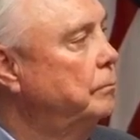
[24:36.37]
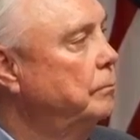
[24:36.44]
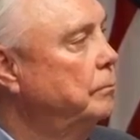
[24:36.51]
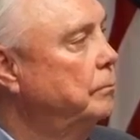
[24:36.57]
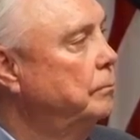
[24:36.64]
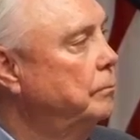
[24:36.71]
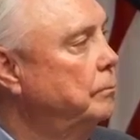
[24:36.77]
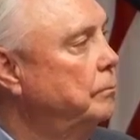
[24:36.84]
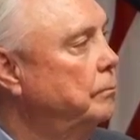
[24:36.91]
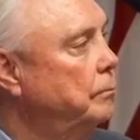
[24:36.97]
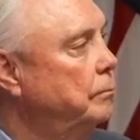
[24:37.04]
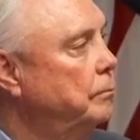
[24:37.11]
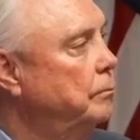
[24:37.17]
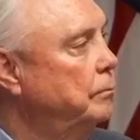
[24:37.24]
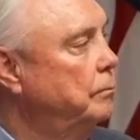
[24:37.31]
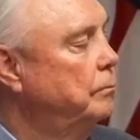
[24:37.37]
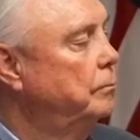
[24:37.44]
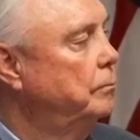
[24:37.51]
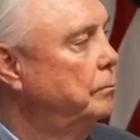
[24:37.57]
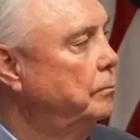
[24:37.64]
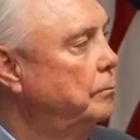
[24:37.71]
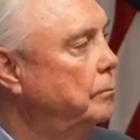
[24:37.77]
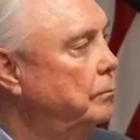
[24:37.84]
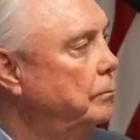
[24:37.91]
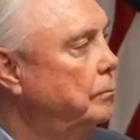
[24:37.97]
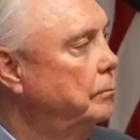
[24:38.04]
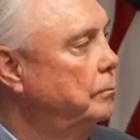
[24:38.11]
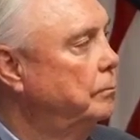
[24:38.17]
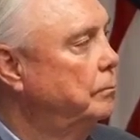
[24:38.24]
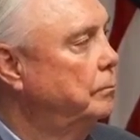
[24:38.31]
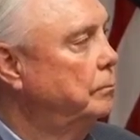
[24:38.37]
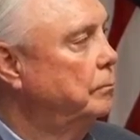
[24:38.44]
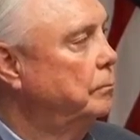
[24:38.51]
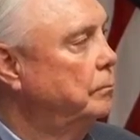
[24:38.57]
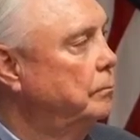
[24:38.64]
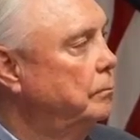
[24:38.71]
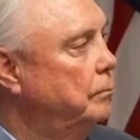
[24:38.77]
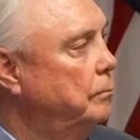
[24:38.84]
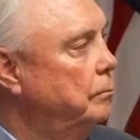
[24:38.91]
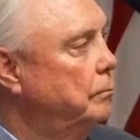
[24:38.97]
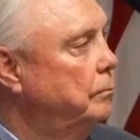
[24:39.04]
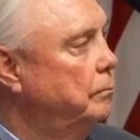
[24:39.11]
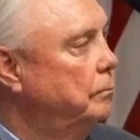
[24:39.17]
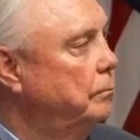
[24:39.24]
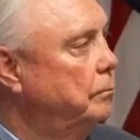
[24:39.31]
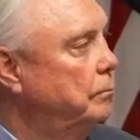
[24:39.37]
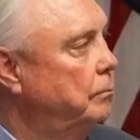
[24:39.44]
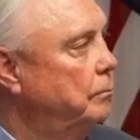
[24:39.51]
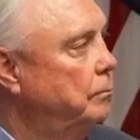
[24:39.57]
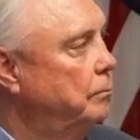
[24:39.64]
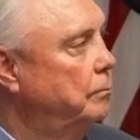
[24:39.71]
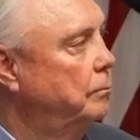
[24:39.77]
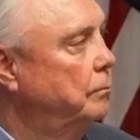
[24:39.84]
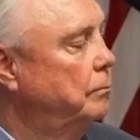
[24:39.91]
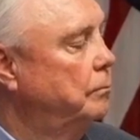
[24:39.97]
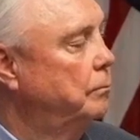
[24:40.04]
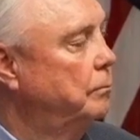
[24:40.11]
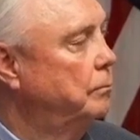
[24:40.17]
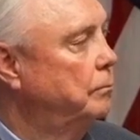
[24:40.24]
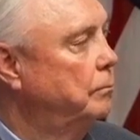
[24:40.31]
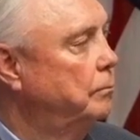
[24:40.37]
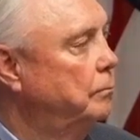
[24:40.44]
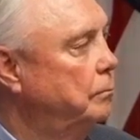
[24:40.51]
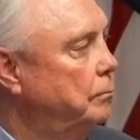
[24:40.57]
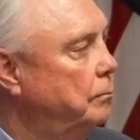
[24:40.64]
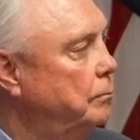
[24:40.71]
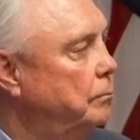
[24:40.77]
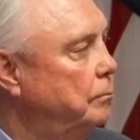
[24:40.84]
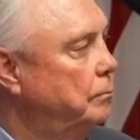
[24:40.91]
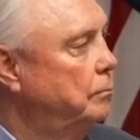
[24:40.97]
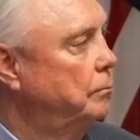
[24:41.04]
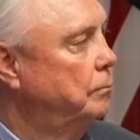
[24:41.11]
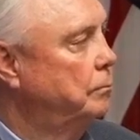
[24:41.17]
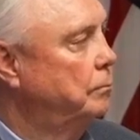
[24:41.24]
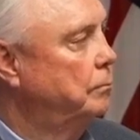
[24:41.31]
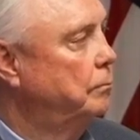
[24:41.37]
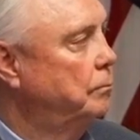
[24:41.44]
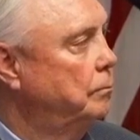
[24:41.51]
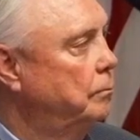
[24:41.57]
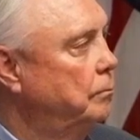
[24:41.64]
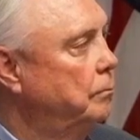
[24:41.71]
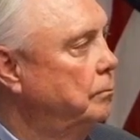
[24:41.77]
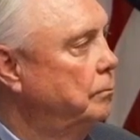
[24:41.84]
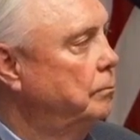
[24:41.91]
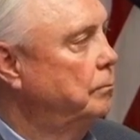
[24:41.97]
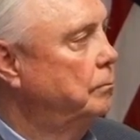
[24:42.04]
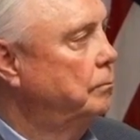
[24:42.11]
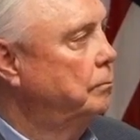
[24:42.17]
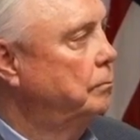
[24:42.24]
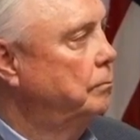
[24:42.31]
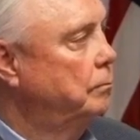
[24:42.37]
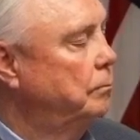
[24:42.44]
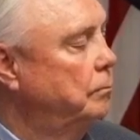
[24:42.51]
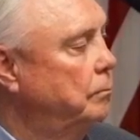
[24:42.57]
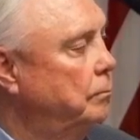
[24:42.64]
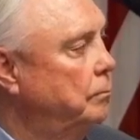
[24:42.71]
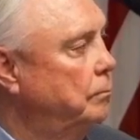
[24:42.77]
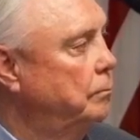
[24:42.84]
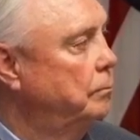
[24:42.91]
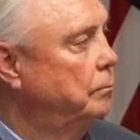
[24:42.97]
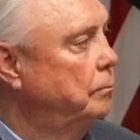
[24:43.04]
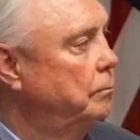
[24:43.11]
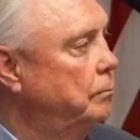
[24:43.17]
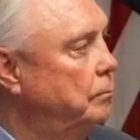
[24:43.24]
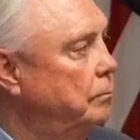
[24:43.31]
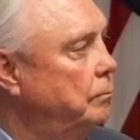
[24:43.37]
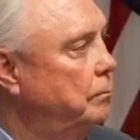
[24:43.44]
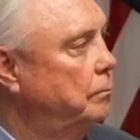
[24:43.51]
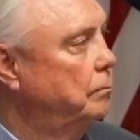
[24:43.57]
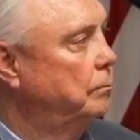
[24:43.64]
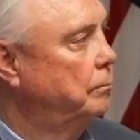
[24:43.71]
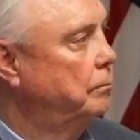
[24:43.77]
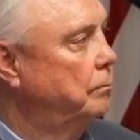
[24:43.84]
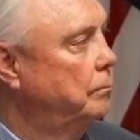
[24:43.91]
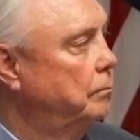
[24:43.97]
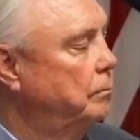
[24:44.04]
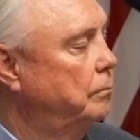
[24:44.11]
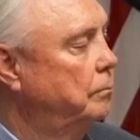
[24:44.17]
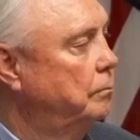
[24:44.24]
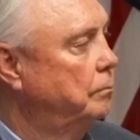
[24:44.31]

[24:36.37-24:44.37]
The person shown says nothing.